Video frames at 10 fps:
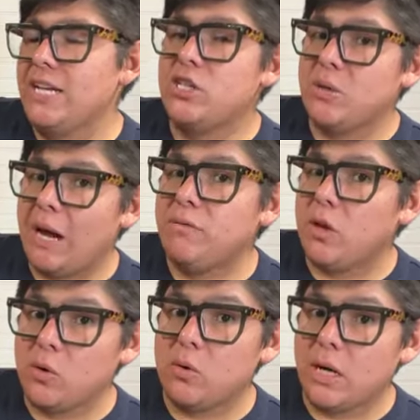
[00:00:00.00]
I do
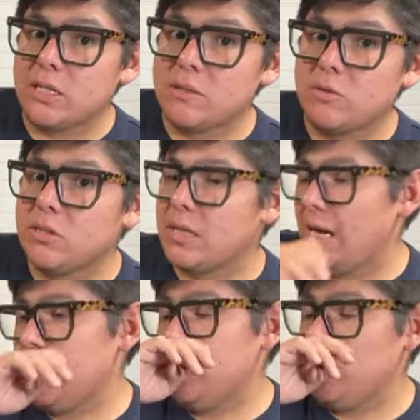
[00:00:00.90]
have local
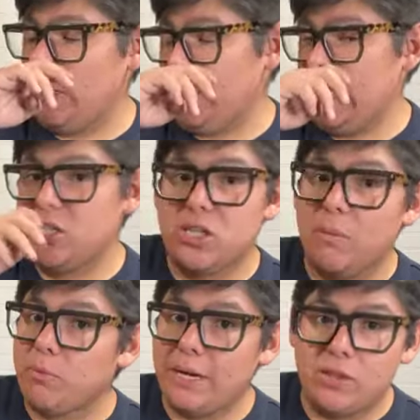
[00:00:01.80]
customers, I do, and they
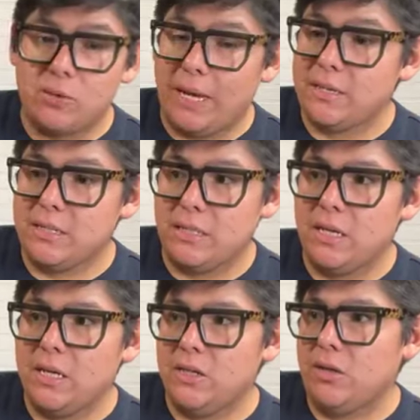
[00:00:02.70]
shop right through
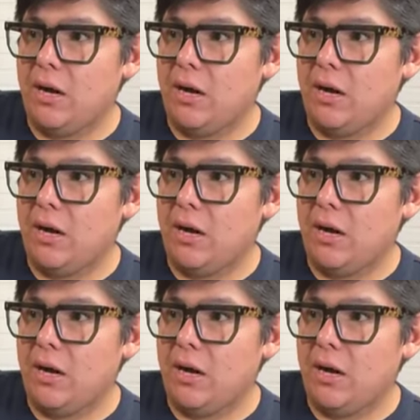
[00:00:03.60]
Etsy.